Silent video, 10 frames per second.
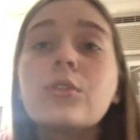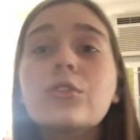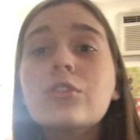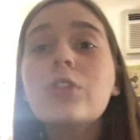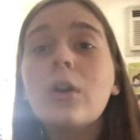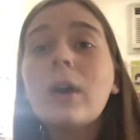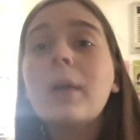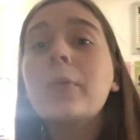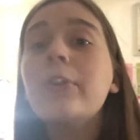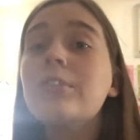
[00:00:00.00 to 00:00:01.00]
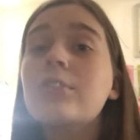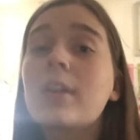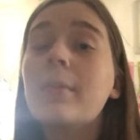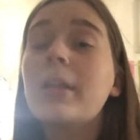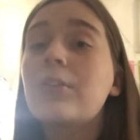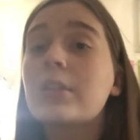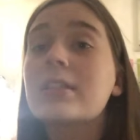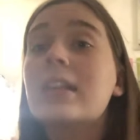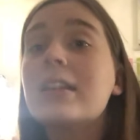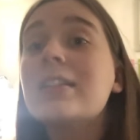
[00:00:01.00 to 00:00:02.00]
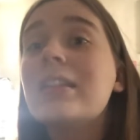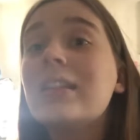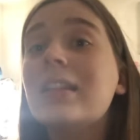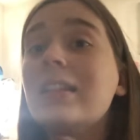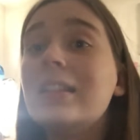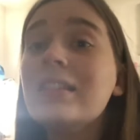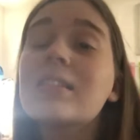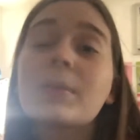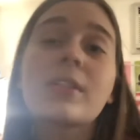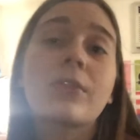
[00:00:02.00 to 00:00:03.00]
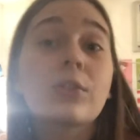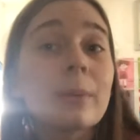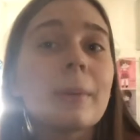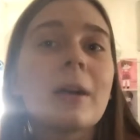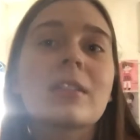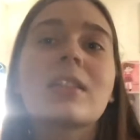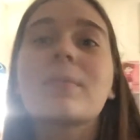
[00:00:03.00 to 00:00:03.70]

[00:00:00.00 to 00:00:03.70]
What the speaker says: So I'm going to start by criticizing these specific creepypastas,